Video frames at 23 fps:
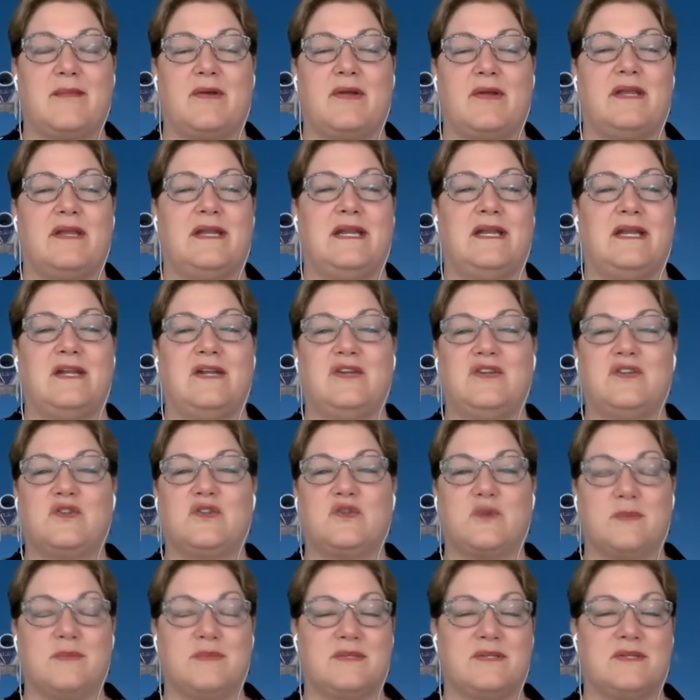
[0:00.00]
or you need a new
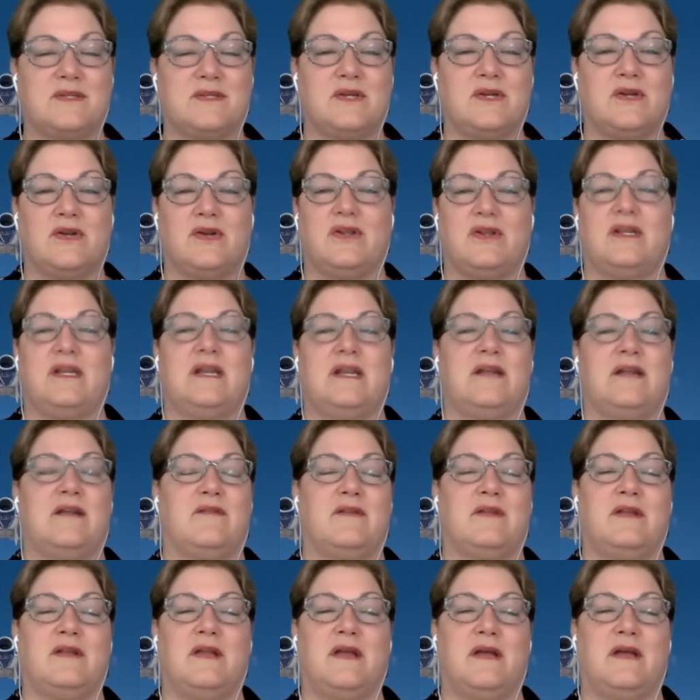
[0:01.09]
swimsuit, or you need a,